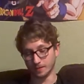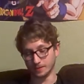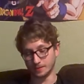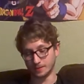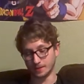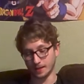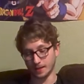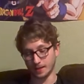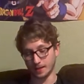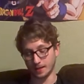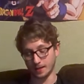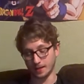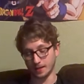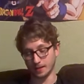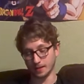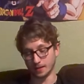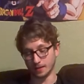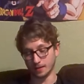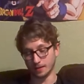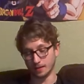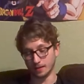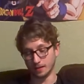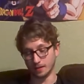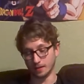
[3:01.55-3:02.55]
is a
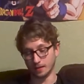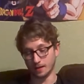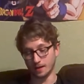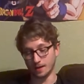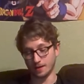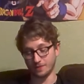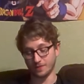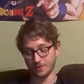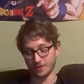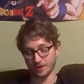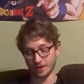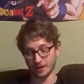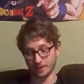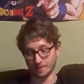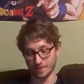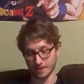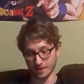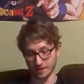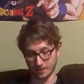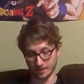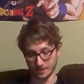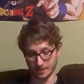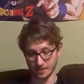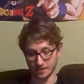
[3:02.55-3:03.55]

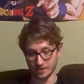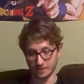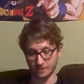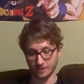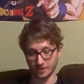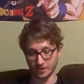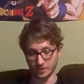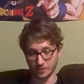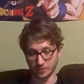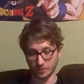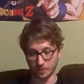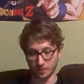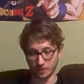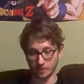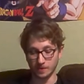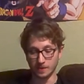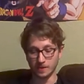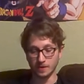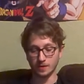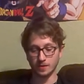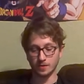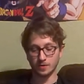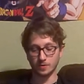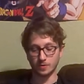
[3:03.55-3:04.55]
African-American individual
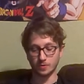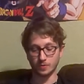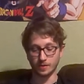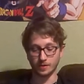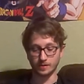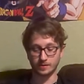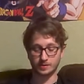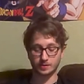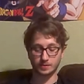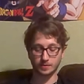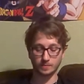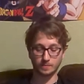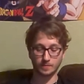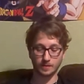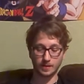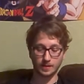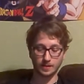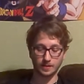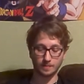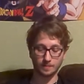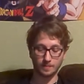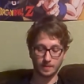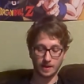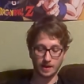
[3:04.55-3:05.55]
who hits him
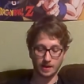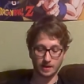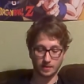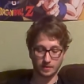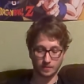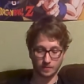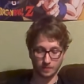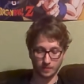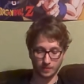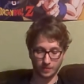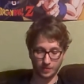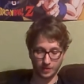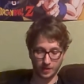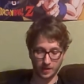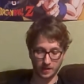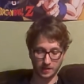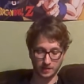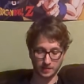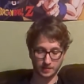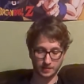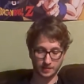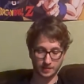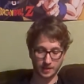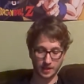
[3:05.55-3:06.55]
in the back with a
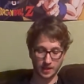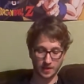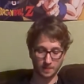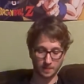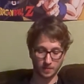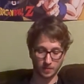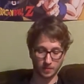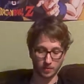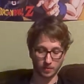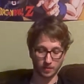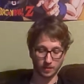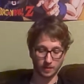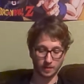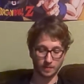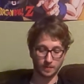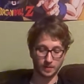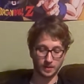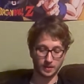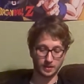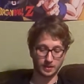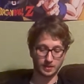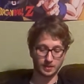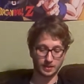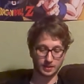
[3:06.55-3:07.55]
skateboard, but
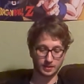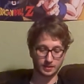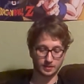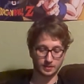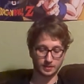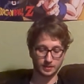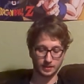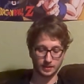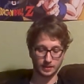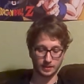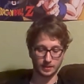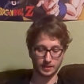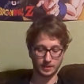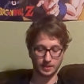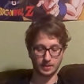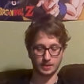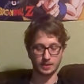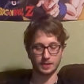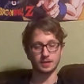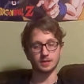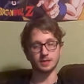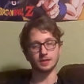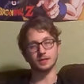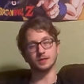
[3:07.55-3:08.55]
in the next scene,
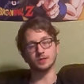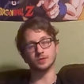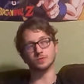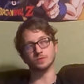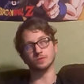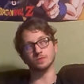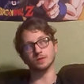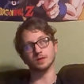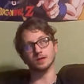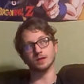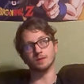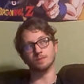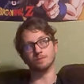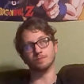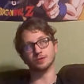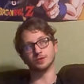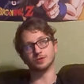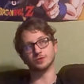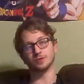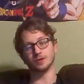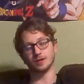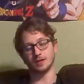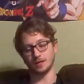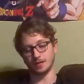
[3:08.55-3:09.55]
he is
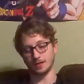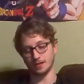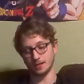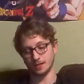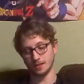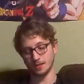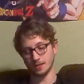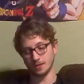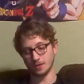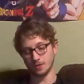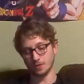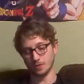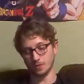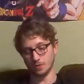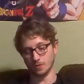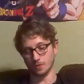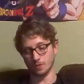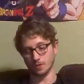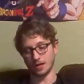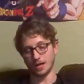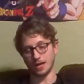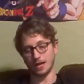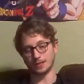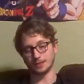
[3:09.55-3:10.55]
portrayed
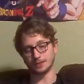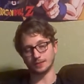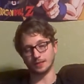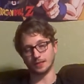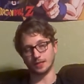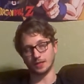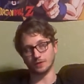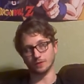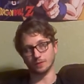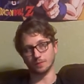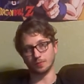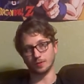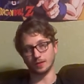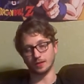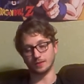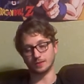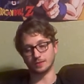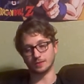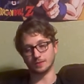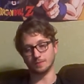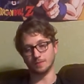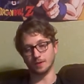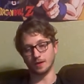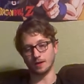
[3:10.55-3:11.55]
or accidentally
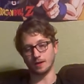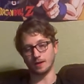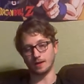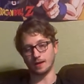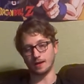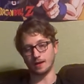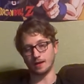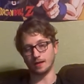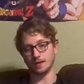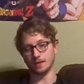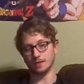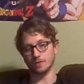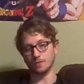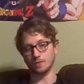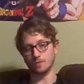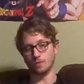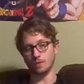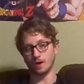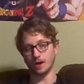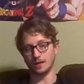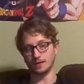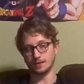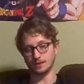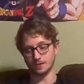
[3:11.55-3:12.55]
replaced by a
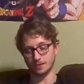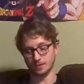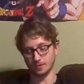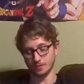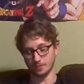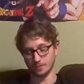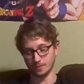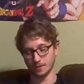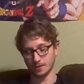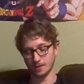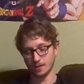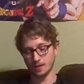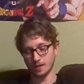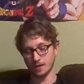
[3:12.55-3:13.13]
white dude.